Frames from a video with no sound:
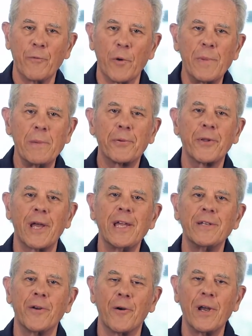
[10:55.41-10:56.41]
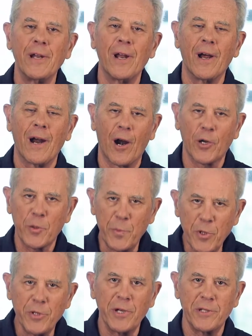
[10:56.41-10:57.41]
will be played during our
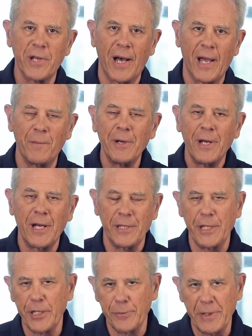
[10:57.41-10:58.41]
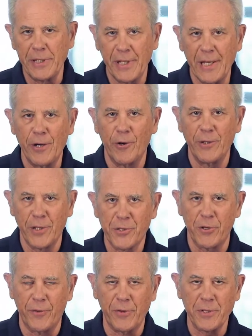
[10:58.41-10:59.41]
communion time a little bit later in the
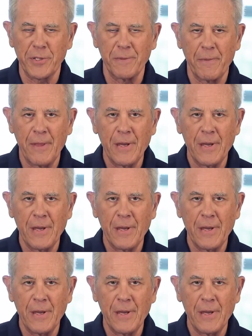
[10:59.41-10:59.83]
service.